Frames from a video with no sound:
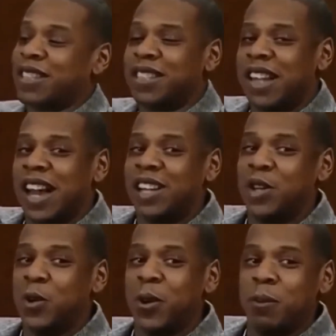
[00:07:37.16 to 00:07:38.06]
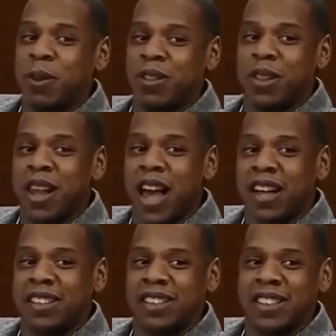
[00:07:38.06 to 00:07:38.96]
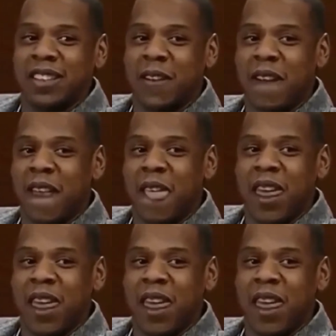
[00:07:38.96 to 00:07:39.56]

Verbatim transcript: rappers' long-running animosity, which started with a